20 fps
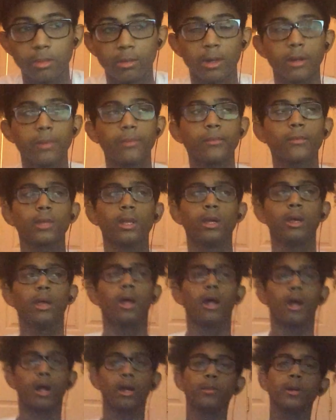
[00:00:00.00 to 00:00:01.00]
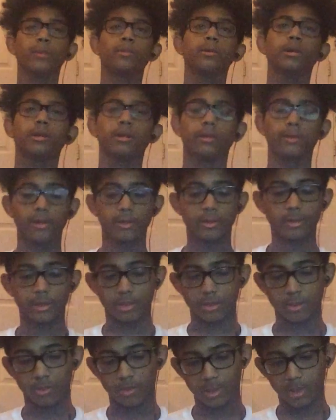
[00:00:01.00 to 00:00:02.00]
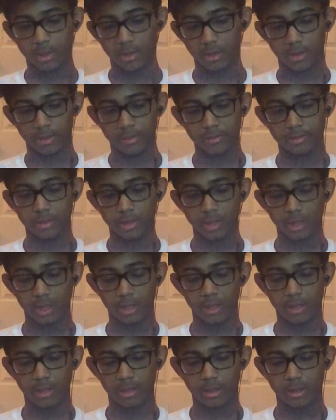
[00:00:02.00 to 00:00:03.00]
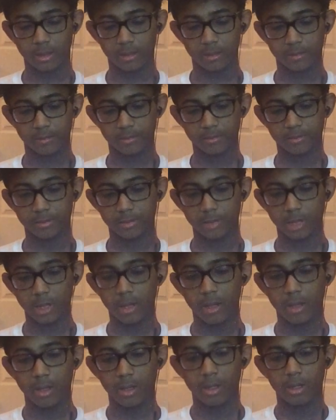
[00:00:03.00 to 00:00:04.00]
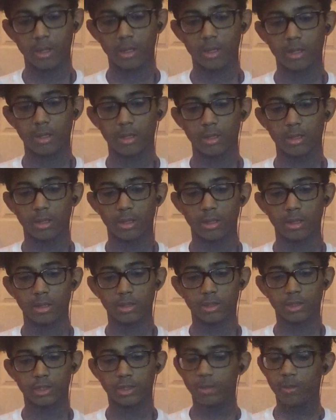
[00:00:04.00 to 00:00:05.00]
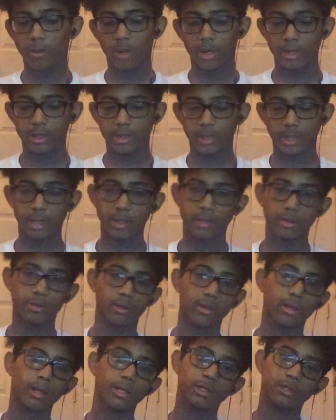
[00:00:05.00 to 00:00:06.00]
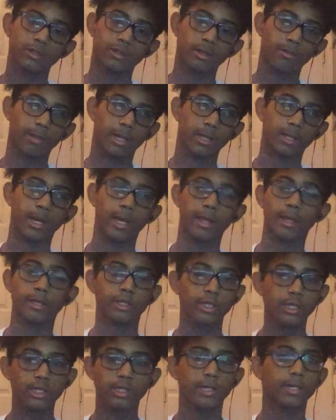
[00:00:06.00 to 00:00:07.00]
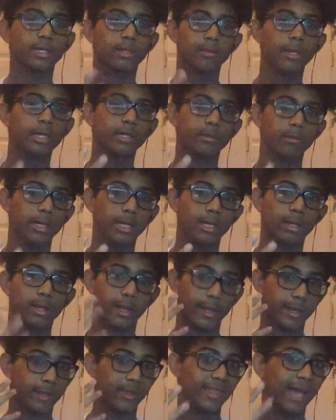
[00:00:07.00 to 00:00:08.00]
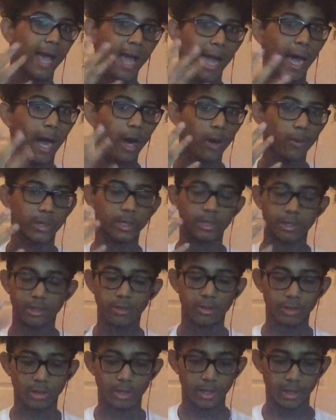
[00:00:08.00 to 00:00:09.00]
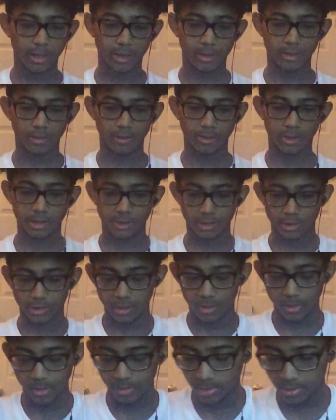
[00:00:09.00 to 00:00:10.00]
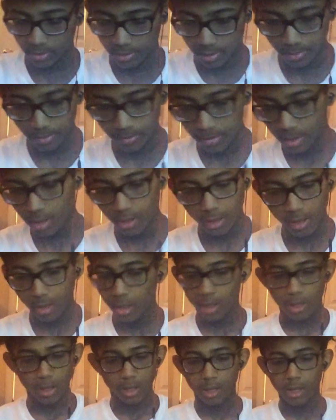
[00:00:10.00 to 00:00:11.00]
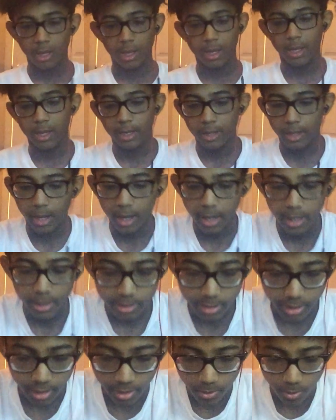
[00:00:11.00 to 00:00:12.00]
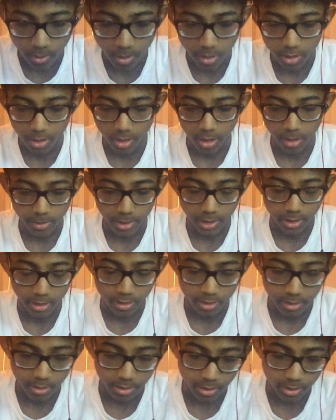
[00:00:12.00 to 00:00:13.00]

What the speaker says: right? I remember there was this one girl, and she wanted to get into a relationship like that. Like, she just met me like that hour and she was trying to get into a relationship with me, right? And I said, well, I mean,